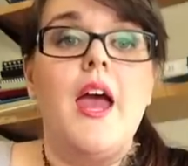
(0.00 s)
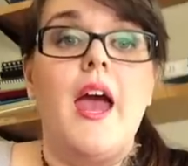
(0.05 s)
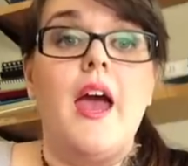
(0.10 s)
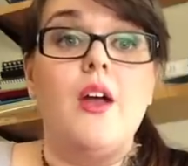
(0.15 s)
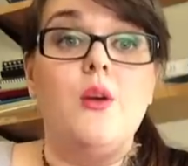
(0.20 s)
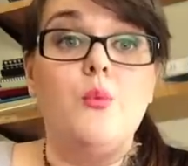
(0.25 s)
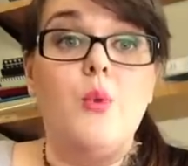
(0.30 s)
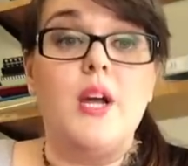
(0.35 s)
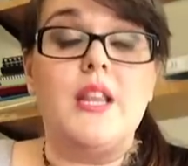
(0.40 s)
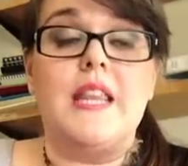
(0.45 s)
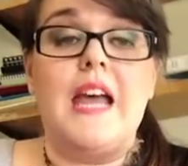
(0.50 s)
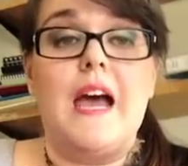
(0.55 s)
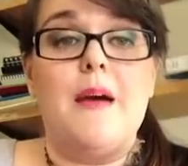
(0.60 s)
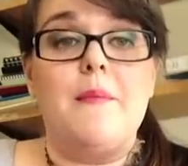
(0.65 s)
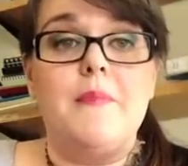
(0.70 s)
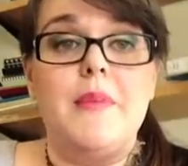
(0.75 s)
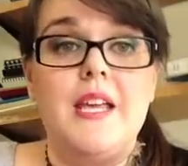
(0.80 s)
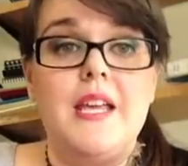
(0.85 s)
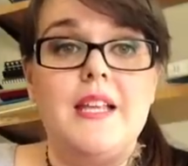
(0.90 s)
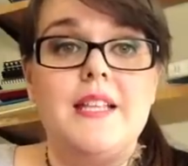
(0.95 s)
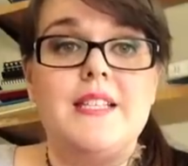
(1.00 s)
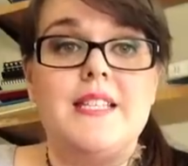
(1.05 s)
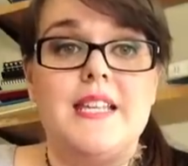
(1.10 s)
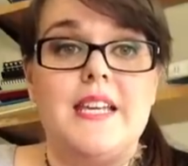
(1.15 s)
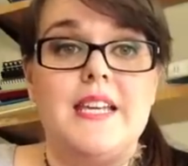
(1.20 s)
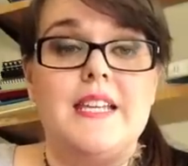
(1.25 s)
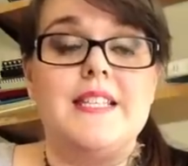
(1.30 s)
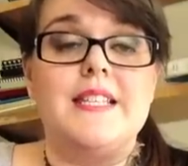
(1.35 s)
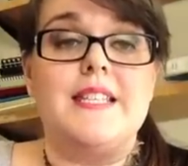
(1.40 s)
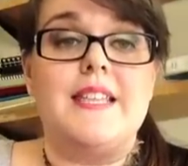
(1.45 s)
And what that means
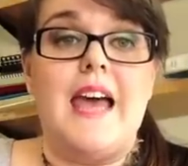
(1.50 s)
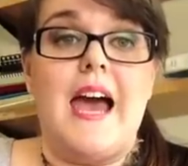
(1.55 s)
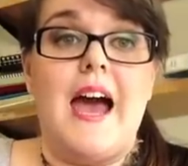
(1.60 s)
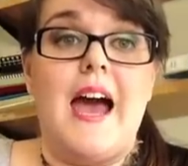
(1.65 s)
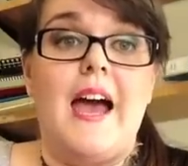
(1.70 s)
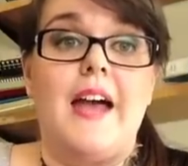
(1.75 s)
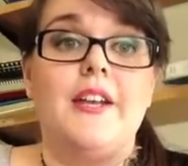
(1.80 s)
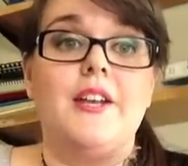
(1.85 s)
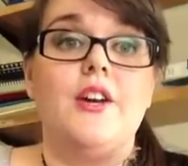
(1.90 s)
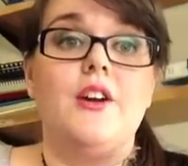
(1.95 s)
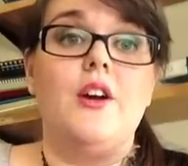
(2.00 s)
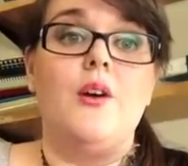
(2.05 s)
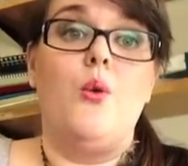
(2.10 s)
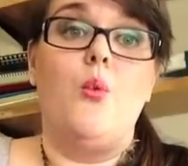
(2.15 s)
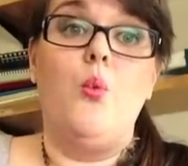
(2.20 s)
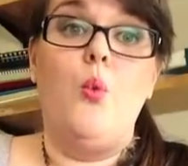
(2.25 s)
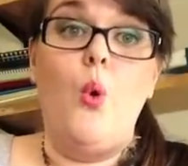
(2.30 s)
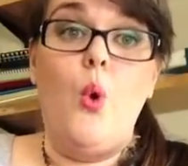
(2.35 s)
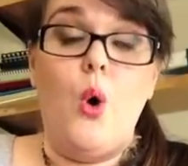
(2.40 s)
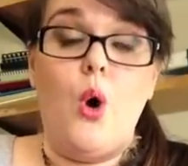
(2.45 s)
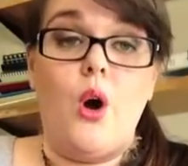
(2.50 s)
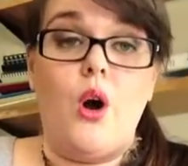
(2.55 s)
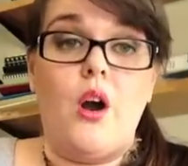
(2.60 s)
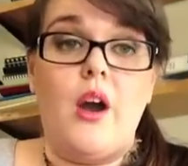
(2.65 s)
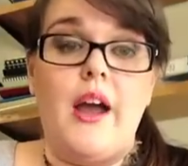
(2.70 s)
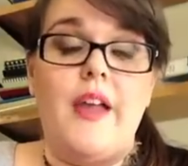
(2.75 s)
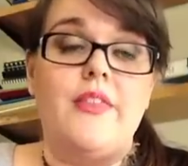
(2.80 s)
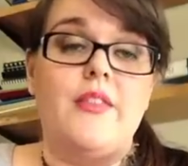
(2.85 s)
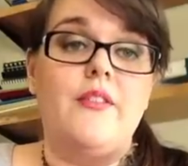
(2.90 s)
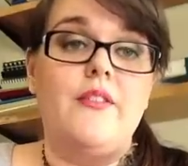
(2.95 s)
is that war
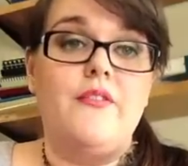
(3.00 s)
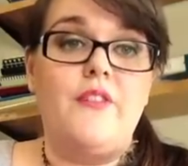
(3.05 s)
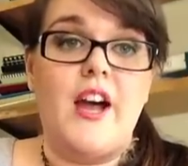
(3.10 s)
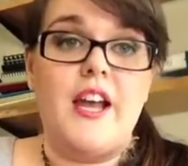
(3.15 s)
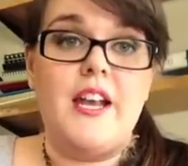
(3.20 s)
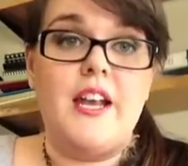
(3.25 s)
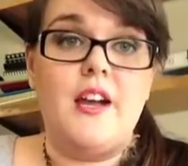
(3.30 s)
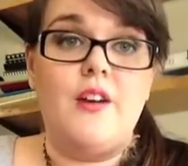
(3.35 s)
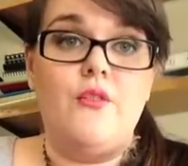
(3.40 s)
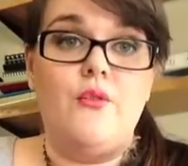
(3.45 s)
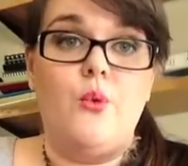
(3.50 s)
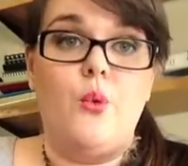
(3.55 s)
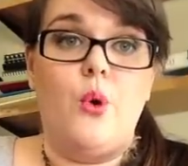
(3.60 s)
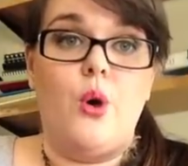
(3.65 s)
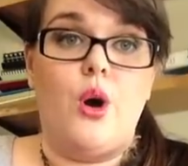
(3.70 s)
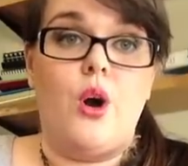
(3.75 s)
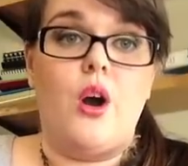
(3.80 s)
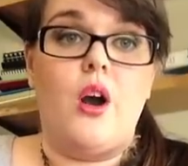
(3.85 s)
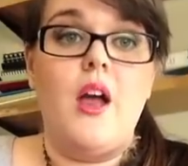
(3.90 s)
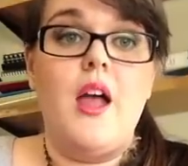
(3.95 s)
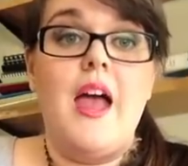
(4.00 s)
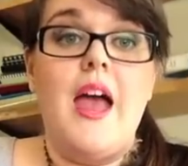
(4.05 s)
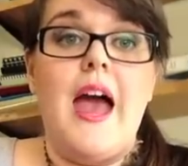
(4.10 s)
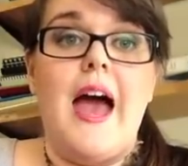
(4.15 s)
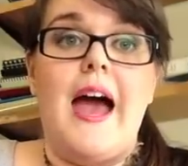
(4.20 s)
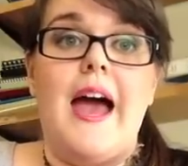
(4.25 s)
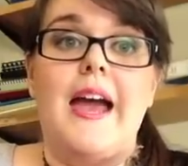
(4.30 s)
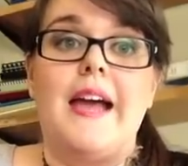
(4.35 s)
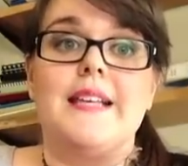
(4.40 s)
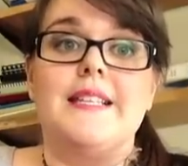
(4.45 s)
and the fighting of war
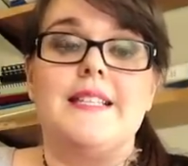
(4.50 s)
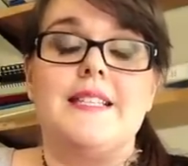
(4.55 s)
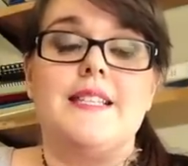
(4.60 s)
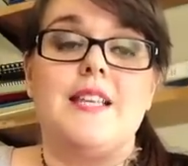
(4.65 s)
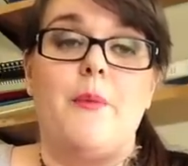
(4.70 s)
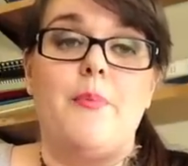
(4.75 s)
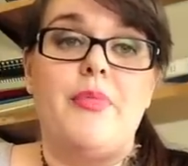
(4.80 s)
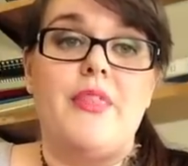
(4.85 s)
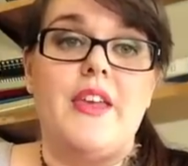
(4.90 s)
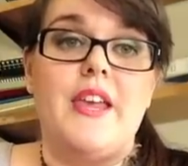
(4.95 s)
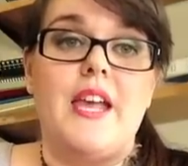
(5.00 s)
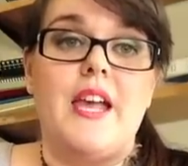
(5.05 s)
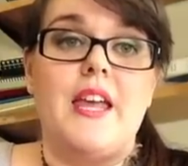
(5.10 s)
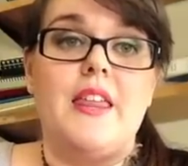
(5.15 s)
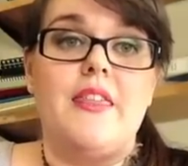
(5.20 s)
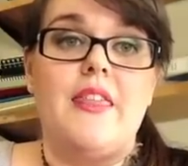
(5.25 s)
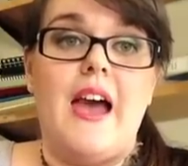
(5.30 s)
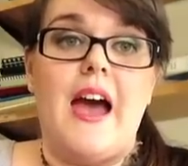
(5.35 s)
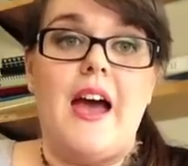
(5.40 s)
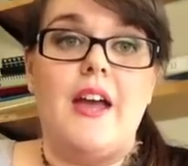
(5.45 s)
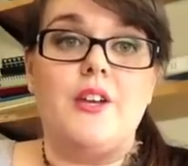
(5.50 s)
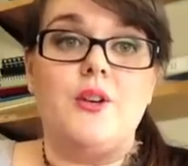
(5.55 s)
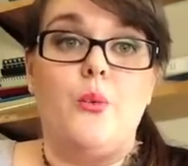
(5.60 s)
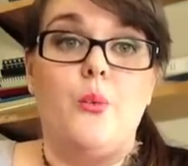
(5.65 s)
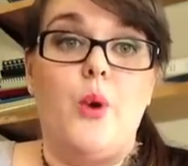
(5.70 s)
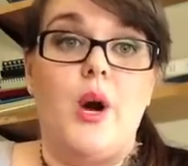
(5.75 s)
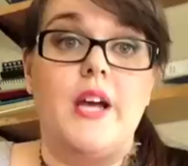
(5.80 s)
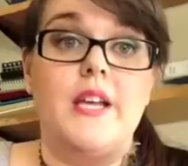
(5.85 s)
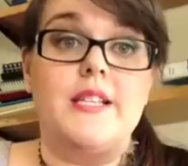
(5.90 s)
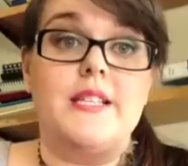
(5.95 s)
as something that
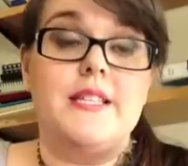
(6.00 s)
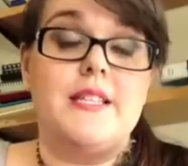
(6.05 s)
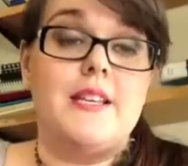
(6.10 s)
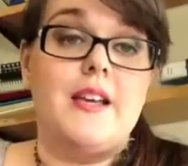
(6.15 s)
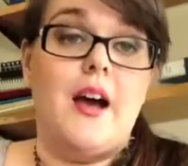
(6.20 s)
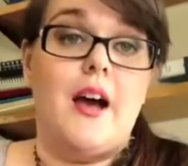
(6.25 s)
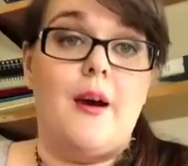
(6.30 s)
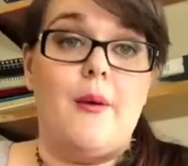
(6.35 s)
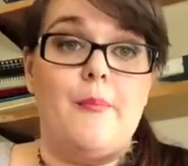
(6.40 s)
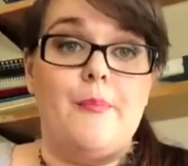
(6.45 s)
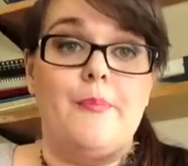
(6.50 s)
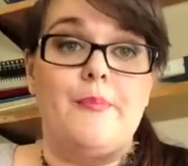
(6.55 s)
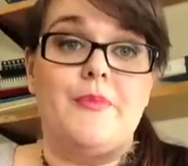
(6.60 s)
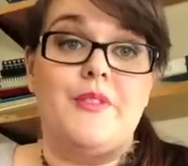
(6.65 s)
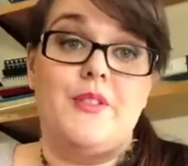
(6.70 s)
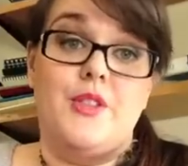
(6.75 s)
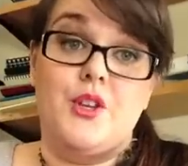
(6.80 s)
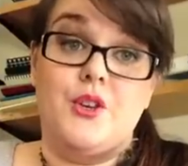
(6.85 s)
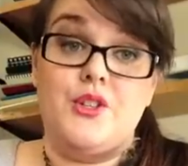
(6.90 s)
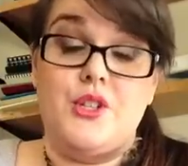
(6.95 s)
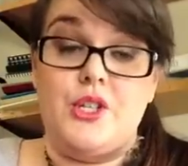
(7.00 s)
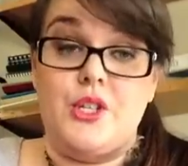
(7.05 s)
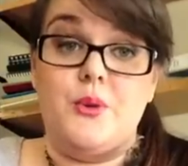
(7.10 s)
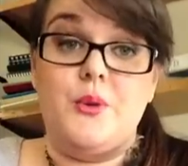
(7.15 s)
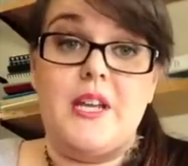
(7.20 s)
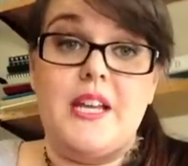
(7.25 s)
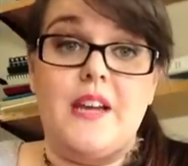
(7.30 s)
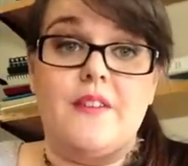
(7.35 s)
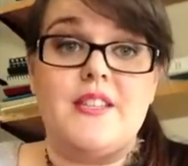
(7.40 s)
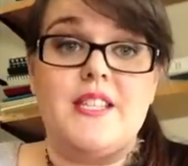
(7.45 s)
was the
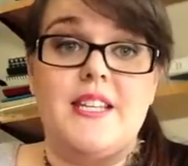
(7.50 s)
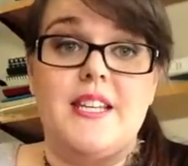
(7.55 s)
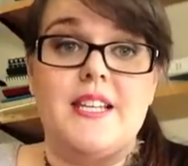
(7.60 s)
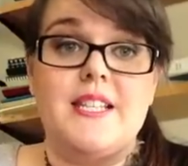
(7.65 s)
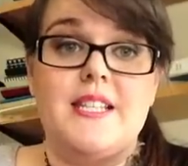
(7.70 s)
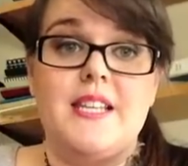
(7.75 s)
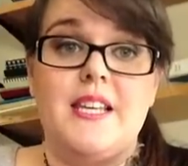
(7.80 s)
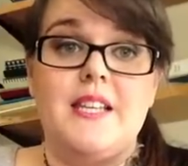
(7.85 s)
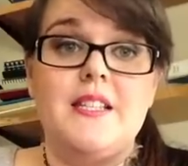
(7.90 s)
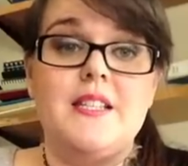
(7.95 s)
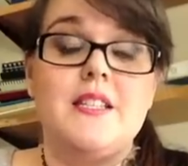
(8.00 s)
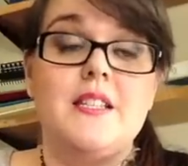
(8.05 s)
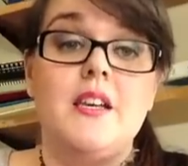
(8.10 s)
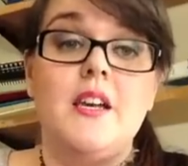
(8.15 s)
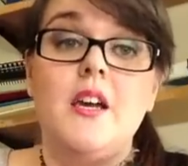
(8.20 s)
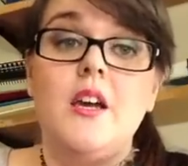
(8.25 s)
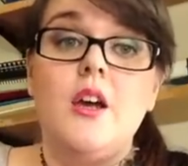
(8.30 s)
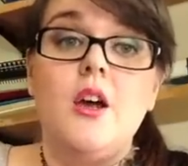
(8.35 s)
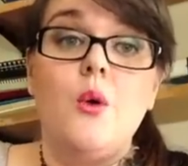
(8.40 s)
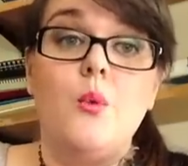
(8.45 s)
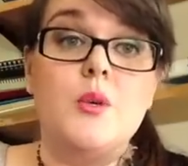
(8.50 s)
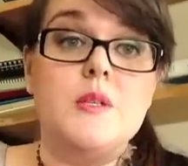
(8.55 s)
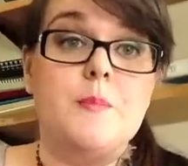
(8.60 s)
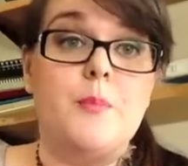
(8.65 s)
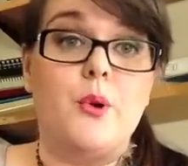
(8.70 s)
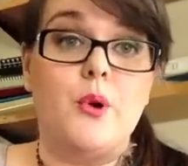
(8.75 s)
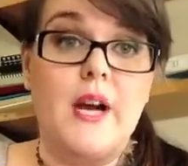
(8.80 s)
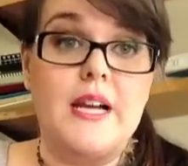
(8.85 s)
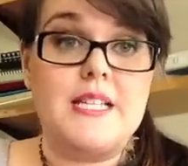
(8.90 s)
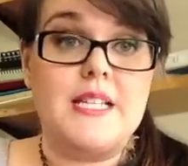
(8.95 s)
duty of citizens was
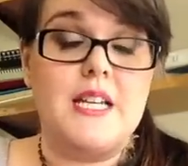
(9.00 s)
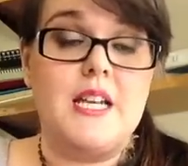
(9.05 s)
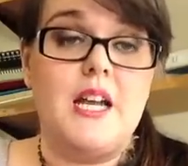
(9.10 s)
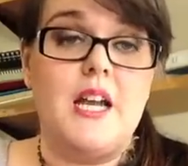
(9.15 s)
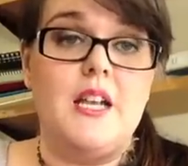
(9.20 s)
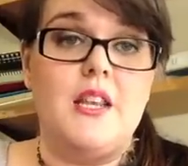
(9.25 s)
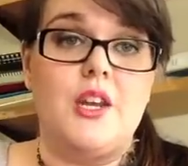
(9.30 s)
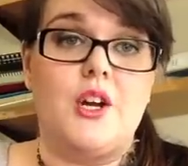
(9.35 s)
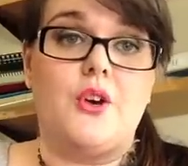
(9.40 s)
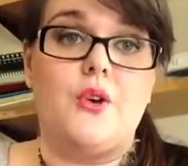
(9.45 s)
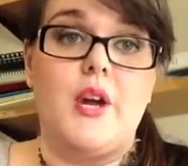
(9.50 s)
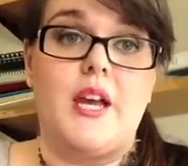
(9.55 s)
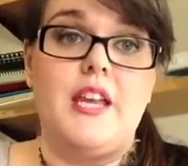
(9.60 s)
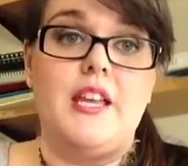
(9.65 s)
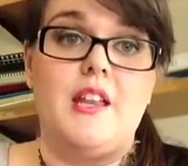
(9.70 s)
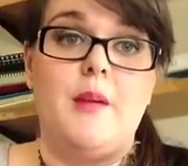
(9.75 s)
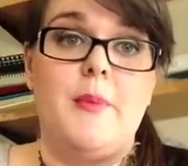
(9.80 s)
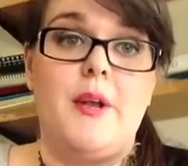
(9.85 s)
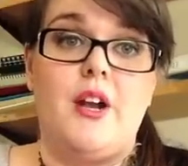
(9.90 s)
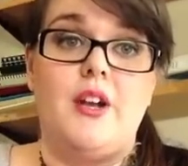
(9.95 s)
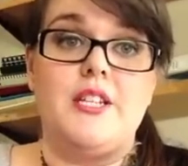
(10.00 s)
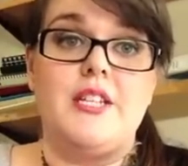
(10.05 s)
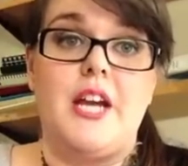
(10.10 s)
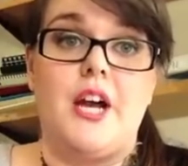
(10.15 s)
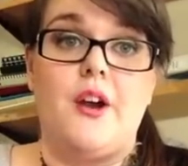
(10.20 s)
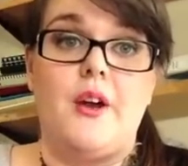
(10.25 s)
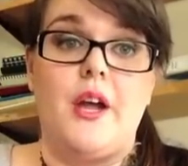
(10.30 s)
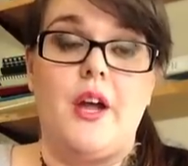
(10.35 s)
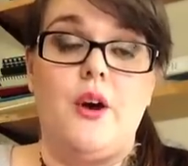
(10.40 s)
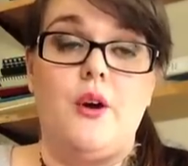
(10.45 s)
present in the curriculum in
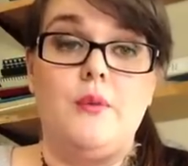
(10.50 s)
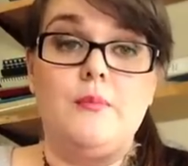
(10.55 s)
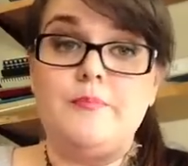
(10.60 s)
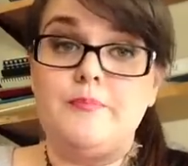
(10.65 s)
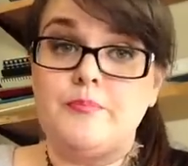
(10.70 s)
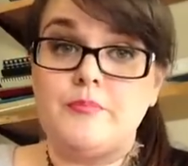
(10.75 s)
Ontario